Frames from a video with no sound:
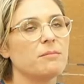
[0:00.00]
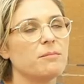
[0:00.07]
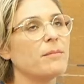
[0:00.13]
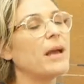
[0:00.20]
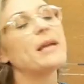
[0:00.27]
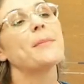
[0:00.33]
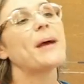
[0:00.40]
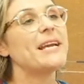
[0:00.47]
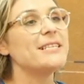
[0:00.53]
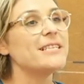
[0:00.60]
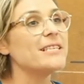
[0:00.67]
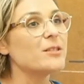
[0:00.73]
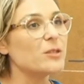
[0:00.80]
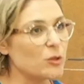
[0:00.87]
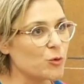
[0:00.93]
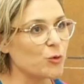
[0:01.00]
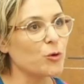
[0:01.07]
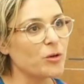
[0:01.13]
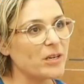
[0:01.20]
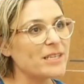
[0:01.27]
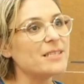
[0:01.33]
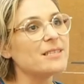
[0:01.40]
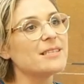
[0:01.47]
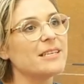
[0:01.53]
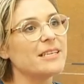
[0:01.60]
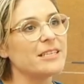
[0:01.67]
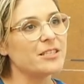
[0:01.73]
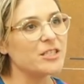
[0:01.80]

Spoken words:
make paintings and drawings in